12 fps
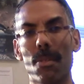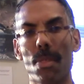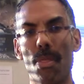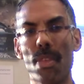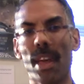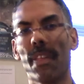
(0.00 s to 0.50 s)

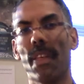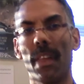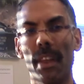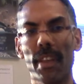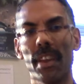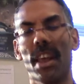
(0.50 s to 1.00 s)
thing that,
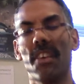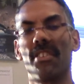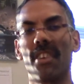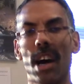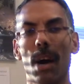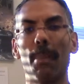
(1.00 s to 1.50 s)
that, that has
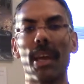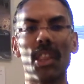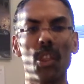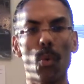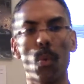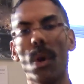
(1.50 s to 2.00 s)
come
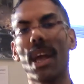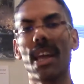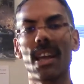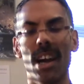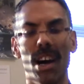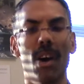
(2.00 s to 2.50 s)
in the
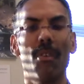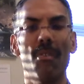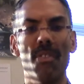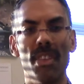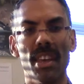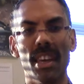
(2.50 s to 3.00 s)
wake
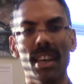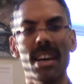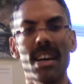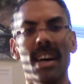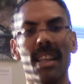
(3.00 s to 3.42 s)
of the